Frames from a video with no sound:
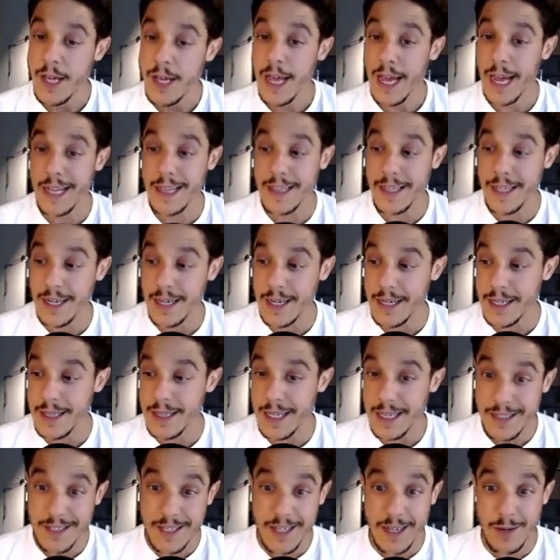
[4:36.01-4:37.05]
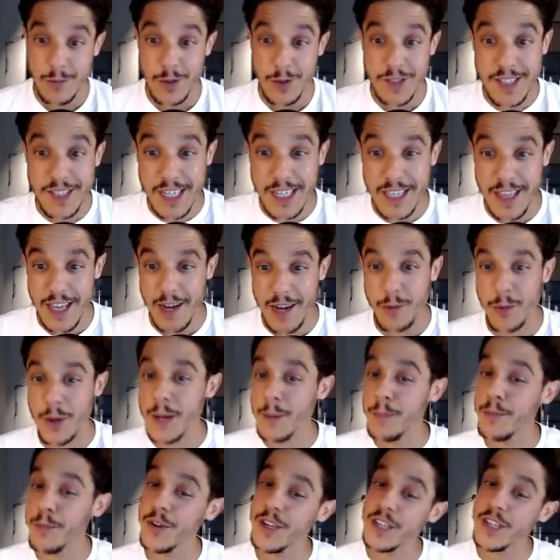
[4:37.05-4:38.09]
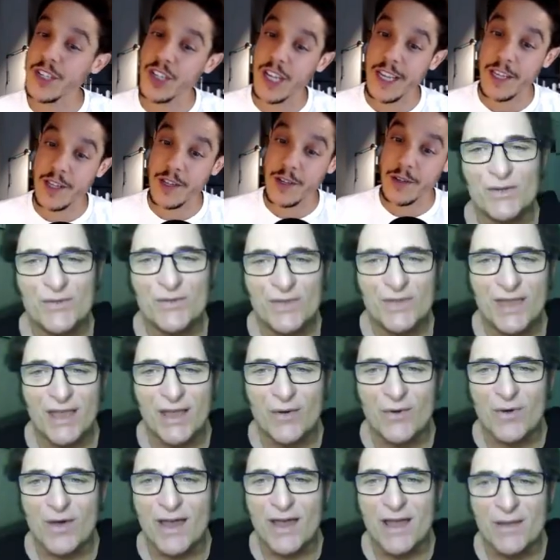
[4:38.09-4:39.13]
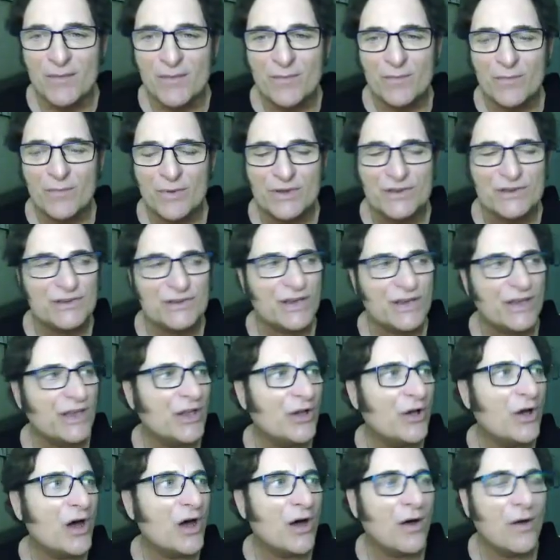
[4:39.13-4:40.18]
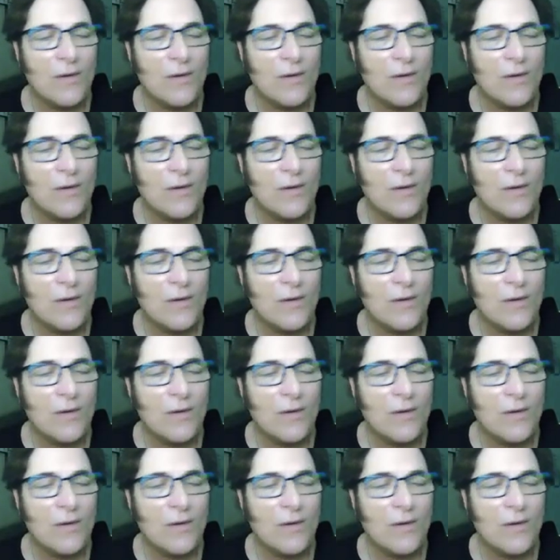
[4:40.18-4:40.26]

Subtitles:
And that's it. We'll see you there. We appreciate it. See you soon. Can't wait. Appreciate you all.